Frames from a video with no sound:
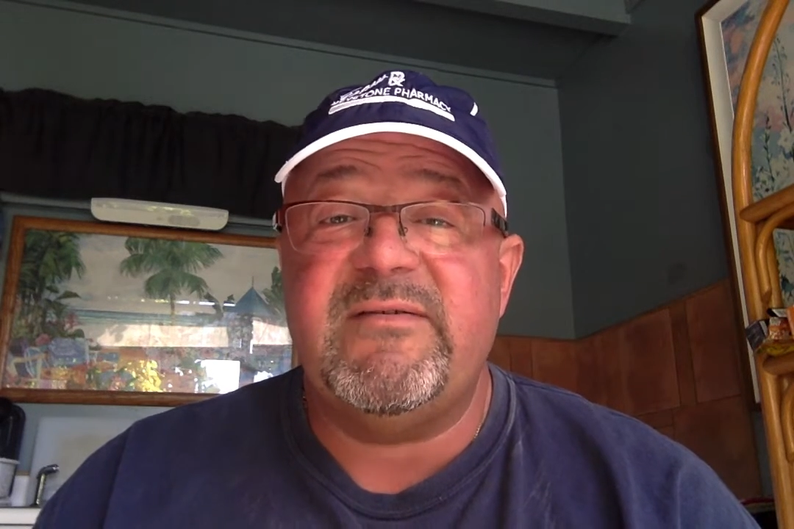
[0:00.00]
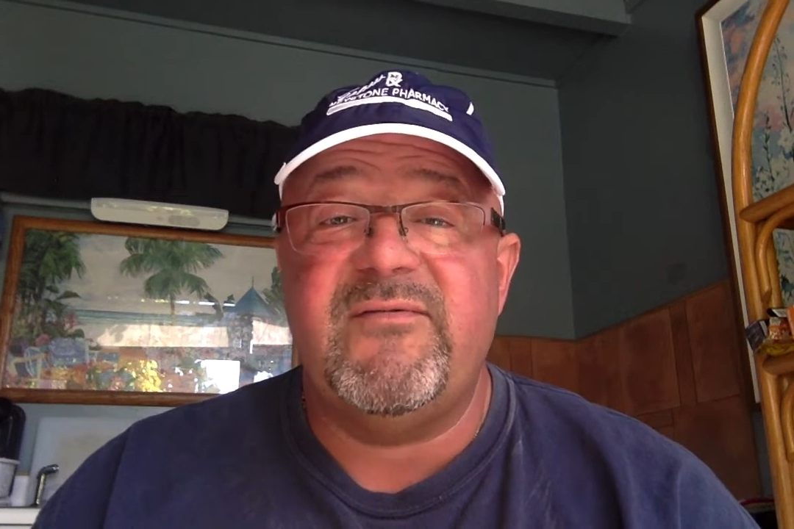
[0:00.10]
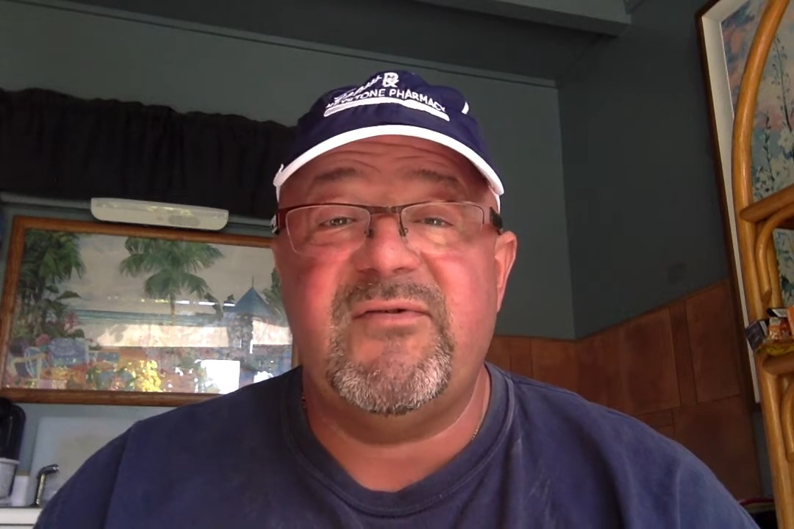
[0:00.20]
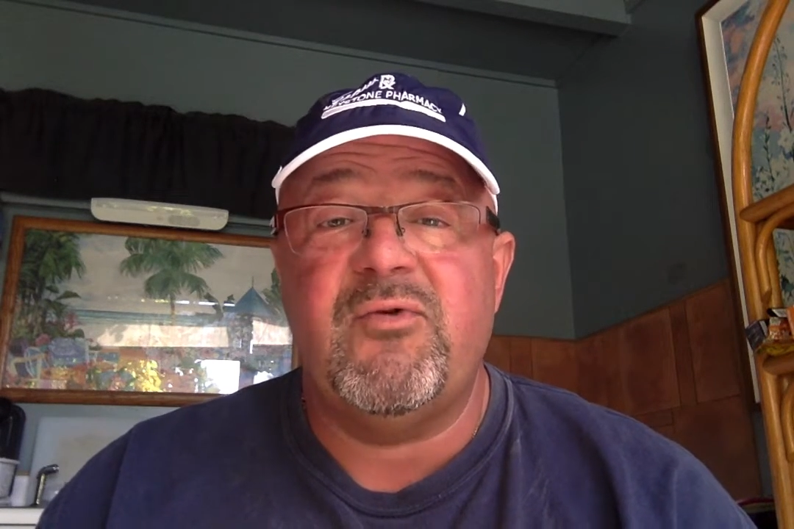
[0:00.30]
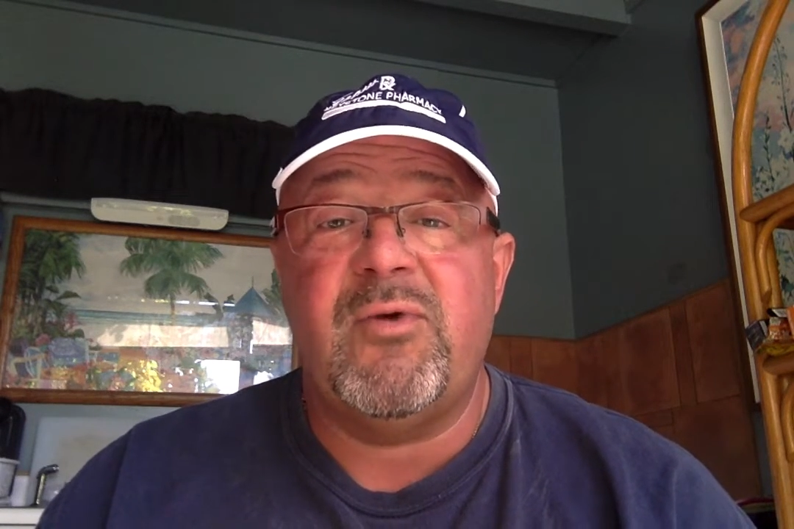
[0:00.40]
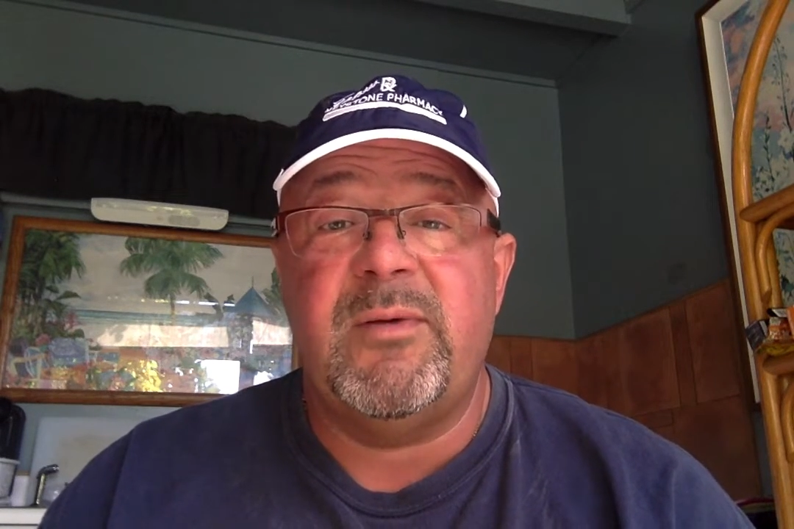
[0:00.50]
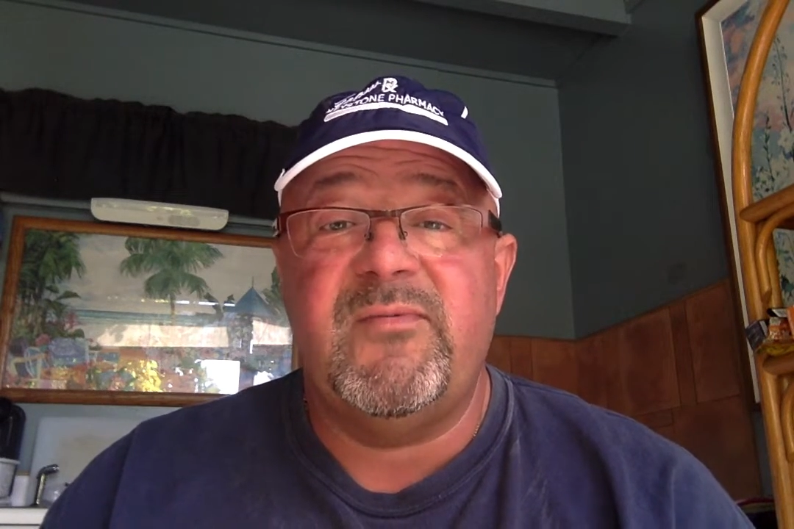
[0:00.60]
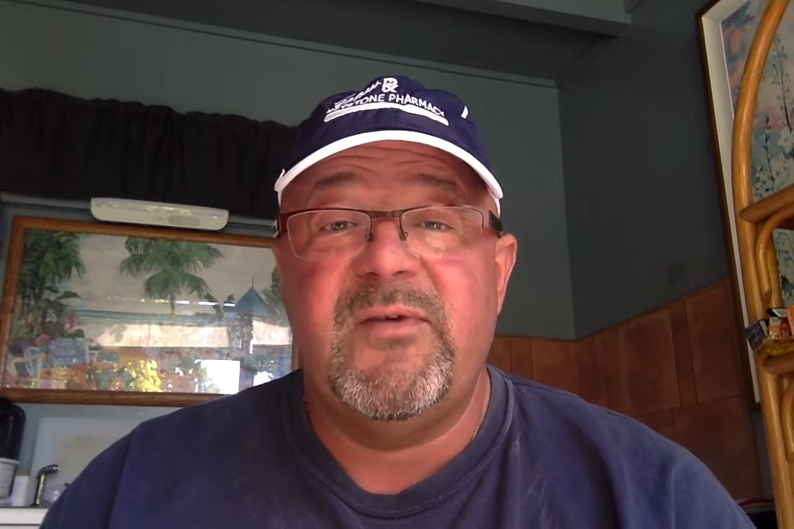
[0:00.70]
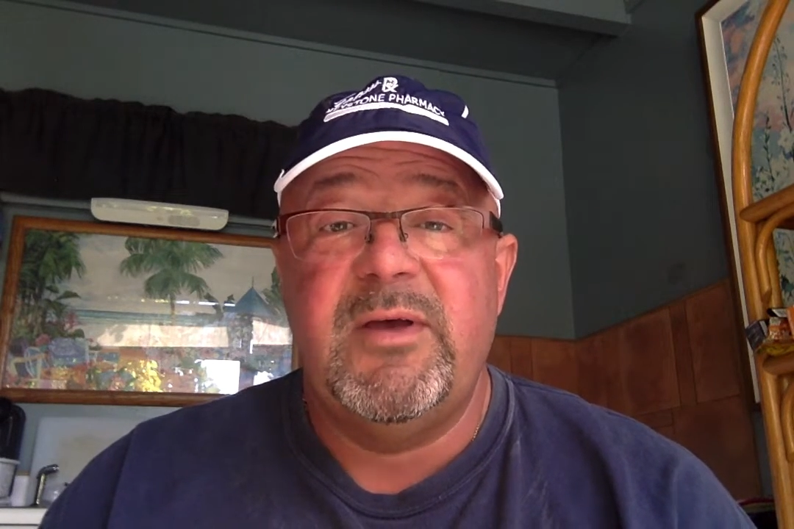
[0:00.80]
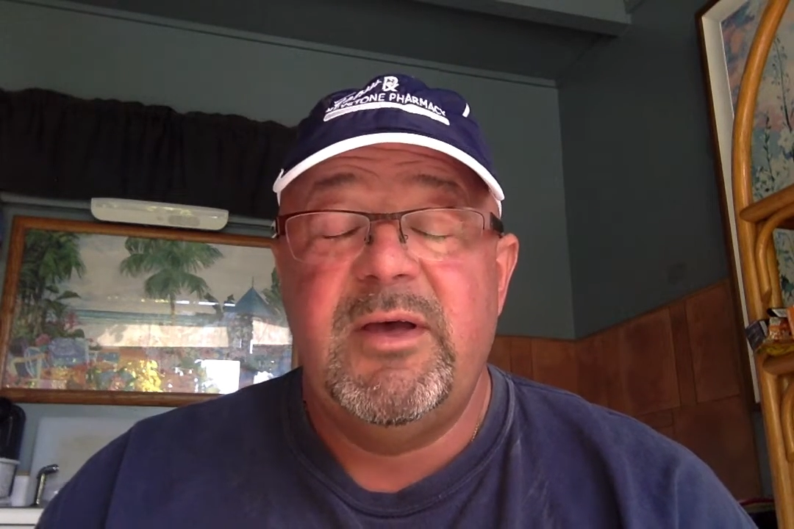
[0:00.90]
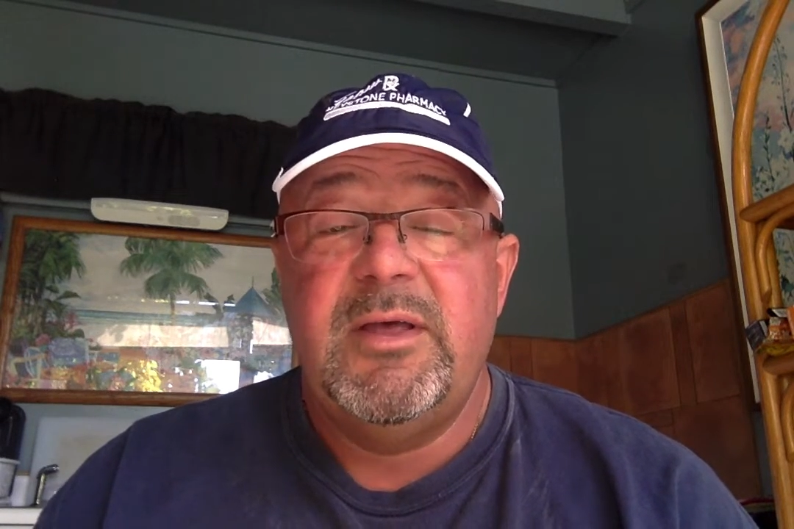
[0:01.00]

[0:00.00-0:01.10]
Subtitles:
of storms,